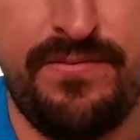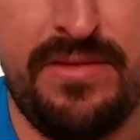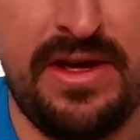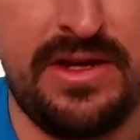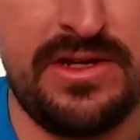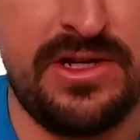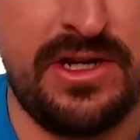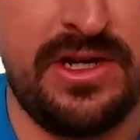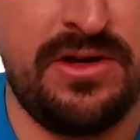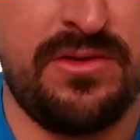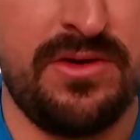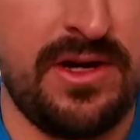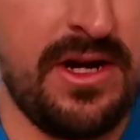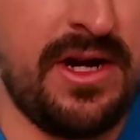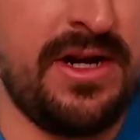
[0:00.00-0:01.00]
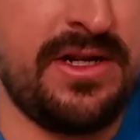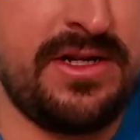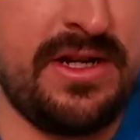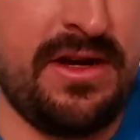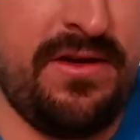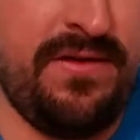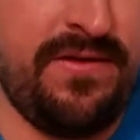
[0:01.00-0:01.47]
make sure you don't cut
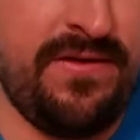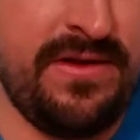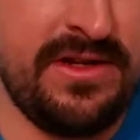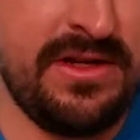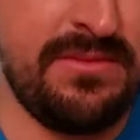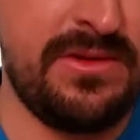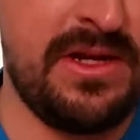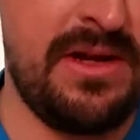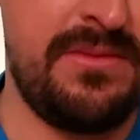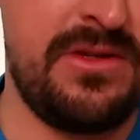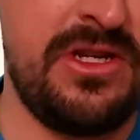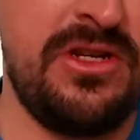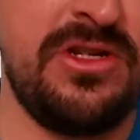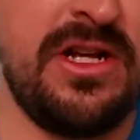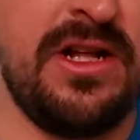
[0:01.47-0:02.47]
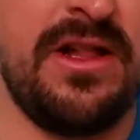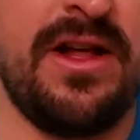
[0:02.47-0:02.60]
yourself. Sometimes using